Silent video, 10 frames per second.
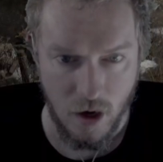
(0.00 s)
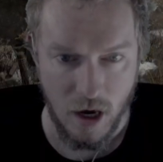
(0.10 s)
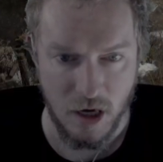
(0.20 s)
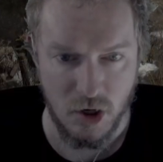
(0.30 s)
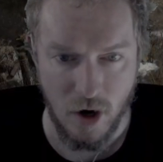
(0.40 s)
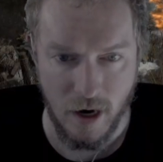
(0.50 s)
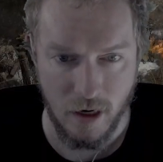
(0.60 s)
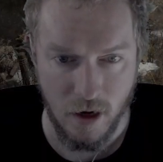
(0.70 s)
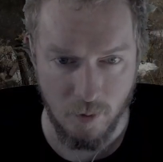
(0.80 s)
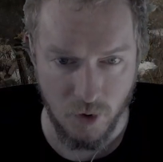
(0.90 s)
I tried a
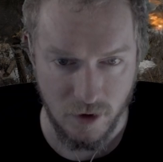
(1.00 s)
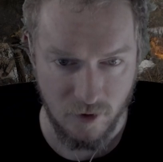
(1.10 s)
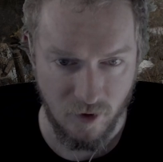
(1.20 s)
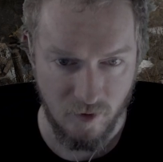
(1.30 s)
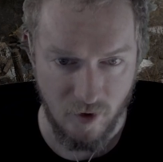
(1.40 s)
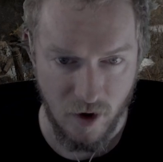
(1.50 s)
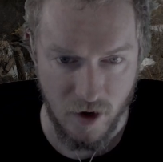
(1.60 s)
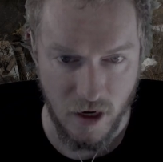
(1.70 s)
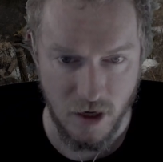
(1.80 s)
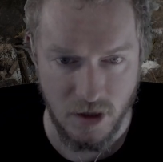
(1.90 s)
couple different
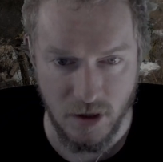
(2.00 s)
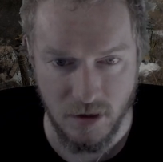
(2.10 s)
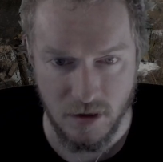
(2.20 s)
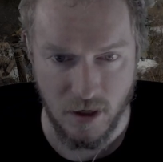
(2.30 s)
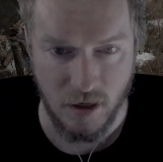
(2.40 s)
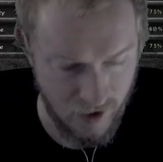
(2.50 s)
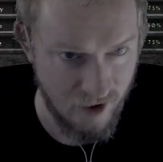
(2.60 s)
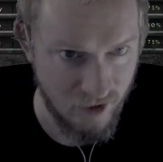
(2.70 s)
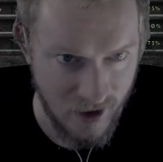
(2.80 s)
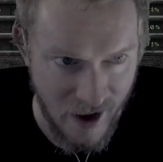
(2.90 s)
variations, like
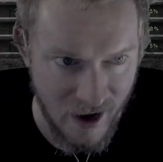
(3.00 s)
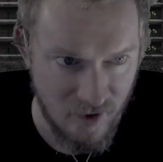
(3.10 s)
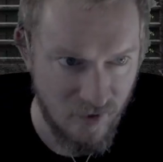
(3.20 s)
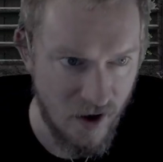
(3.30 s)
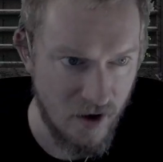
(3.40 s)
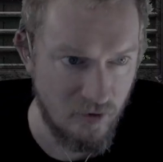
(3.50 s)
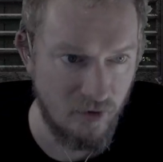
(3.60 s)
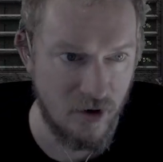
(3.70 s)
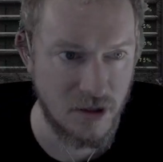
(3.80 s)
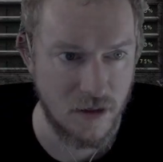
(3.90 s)
having an Act 5
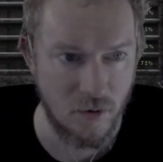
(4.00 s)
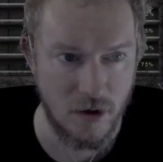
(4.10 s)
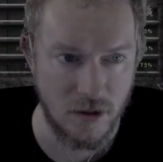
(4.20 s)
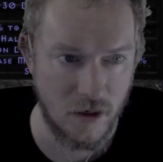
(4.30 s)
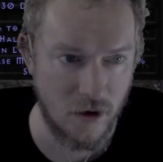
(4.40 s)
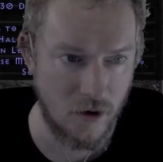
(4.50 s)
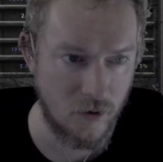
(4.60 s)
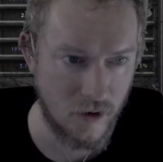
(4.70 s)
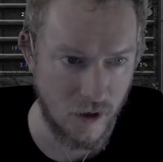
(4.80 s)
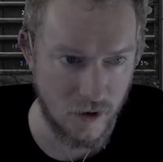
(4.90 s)
Frenzy Mercenary
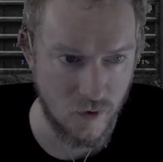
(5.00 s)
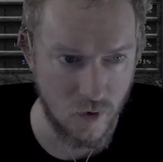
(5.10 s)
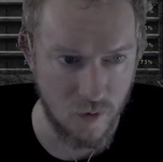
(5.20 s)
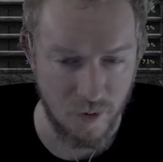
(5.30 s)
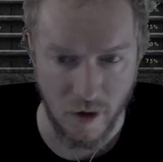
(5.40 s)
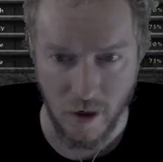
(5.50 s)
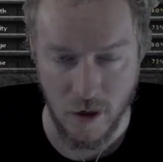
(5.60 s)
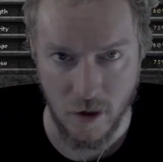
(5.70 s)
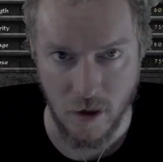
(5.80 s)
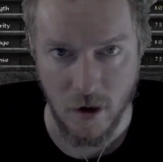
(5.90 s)
with like dual
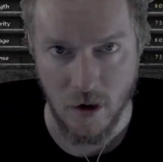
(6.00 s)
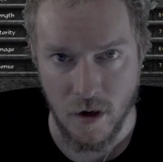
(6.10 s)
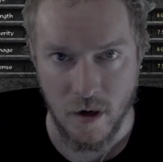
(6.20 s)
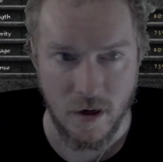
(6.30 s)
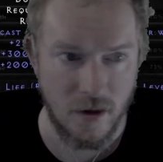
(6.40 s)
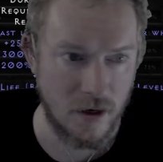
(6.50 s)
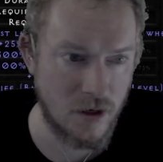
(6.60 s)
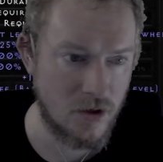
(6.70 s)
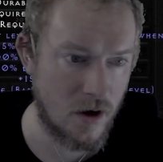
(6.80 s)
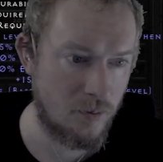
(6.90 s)
Plague. Then I
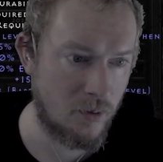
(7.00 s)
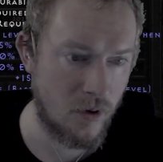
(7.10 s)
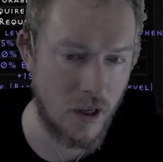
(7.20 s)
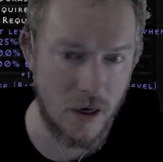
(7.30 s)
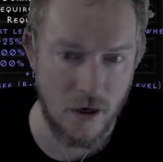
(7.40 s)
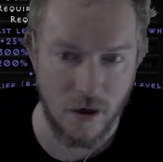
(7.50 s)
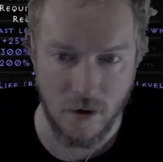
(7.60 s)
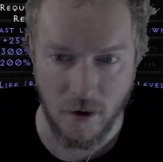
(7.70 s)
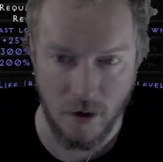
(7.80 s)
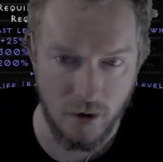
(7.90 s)
tried Plague
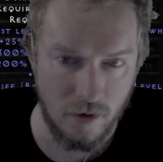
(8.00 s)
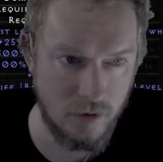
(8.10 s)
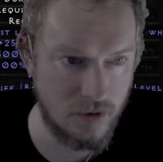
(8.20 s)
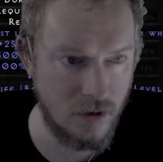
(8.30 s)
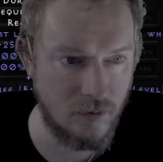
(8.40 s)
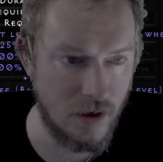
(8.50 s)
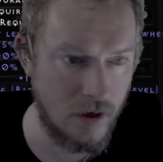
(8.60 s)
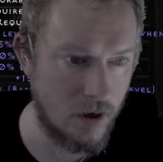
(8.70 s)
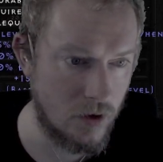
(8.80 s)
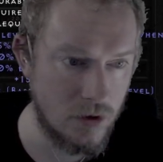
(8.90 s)
and like something
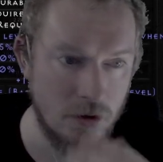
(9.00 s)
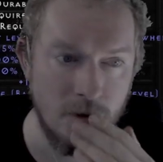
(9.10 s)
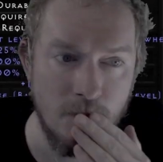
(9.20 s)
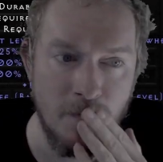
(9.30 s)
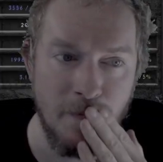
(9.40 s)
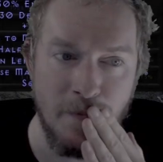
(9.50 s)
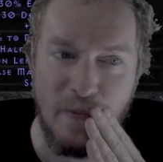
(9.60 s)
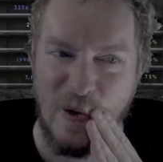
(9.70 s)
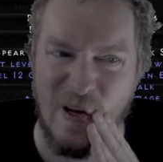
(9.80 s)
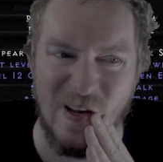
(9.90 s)
else.
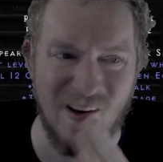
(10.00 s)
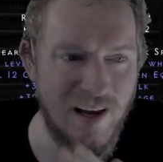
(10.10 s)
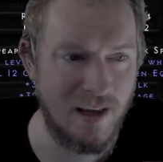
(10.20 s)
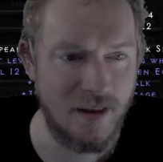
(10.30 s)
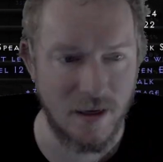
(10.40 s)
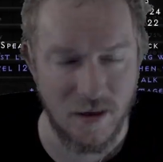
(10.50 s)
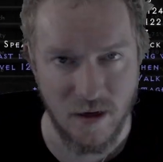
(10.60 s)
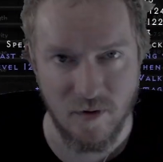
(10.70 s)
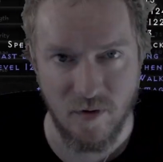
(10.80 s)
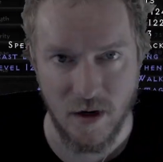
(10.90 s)
But I think the
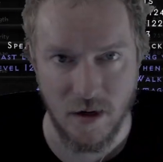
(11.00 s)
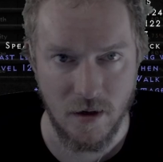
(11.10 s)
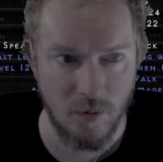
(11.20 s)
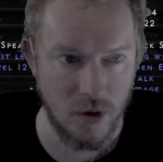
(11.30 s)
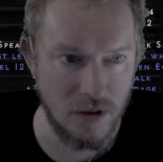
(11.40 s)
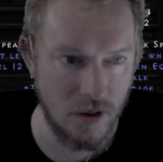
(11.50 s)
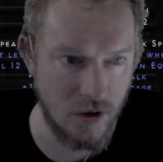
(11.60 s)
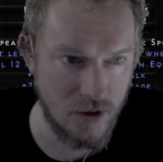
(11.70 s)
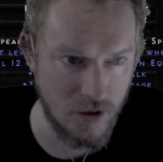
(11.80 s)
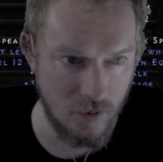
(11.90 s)
Infinity
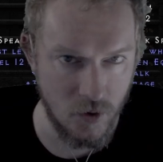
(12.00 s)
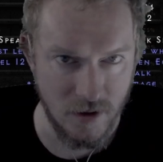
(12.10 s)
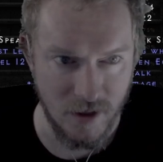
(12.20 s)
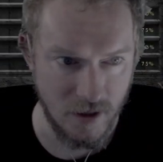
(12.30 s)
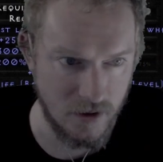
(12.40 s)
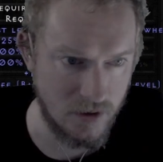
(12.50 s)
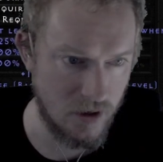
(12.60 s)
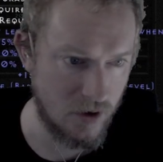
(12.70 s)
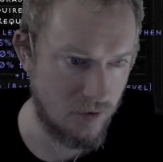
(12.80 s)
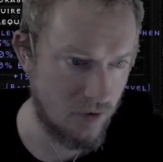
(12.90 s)
Mercenary is almost
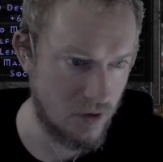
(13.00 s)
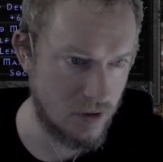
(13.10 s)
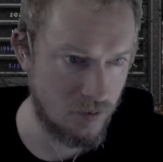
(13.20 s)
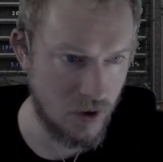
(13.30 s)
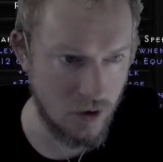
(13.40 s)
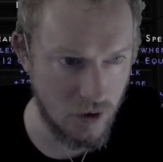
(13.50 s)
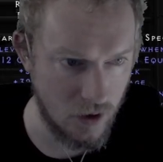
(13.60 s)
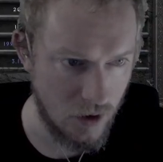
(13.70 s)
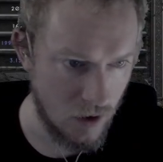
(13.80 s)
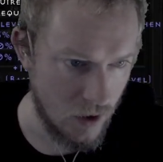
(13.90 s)
necessary for this build.
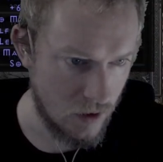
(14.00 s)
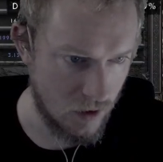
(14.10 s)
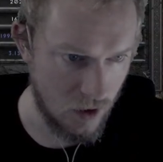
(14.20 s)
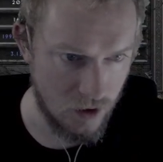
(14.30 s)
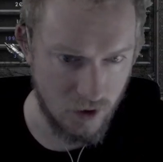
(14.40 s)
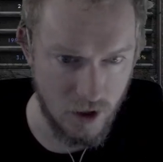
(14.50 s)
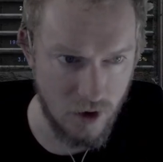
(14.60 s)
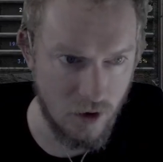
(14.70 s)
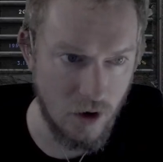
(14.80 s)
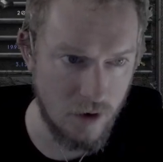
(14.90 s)
The other
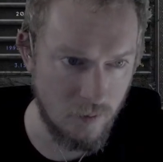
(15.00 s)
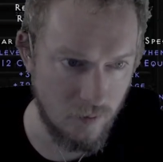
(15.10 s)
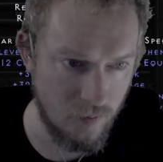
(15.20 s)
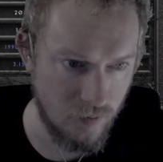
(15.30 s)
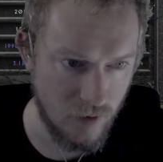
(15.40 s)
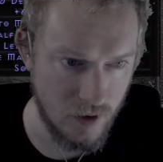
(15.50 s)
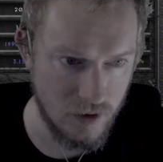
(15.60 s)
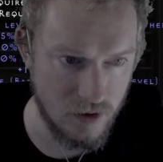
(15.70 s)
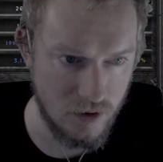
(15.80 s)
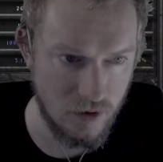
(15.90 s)
gear on him
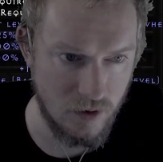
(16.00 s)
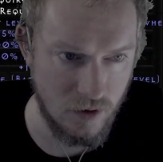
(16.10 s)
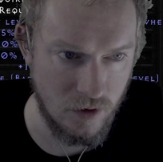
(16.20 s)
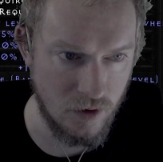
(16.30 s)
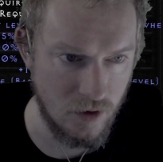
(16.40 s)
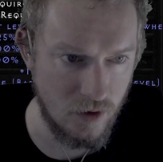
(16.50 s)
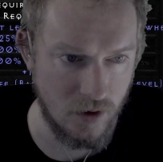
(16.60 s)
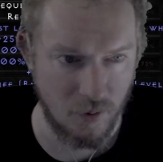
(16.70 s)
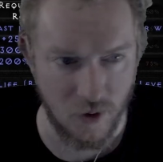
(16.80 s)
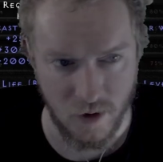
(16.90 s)
is, you know, you
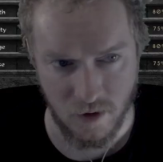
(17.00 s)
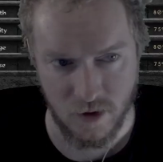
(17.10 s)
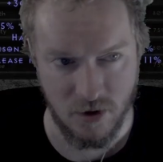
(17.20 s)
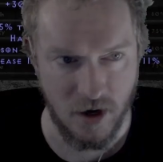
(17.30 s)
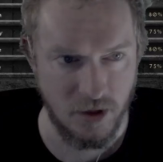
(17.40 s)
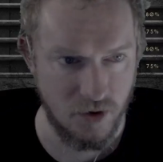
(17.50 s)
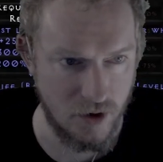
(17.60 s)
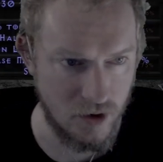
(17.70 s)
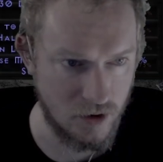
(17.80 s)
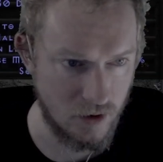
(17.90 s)
could put
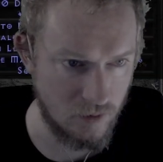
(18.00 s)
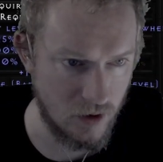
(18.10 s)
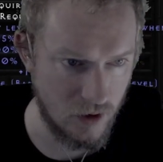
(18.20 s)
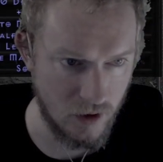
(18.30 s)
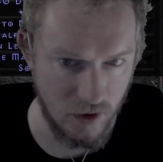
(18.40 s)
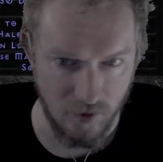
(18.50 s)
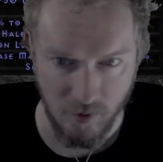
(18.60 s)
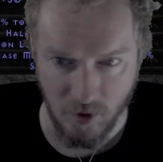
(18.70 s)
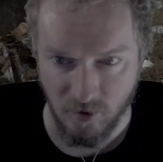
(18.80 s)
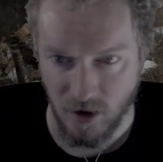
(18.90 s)
Treachery or something and give
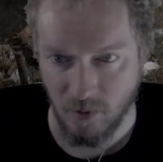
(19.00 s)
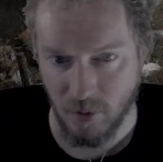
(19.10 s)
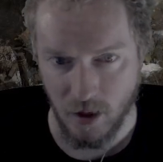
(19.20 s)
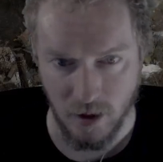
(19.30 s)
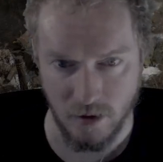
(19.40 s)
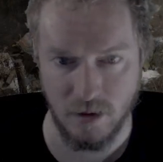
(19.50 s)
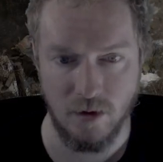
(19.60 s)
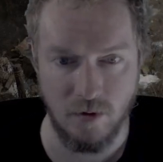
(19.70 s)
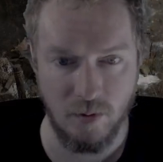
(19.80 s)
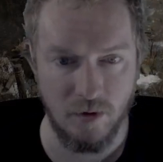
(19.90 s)
him a Vamp Gaze and
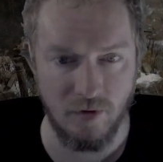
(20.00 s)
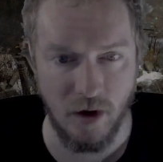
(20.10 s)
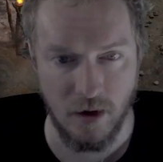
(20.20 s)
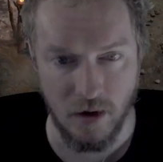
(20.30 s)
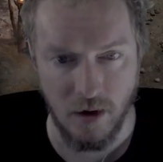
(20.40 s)
it would be fine.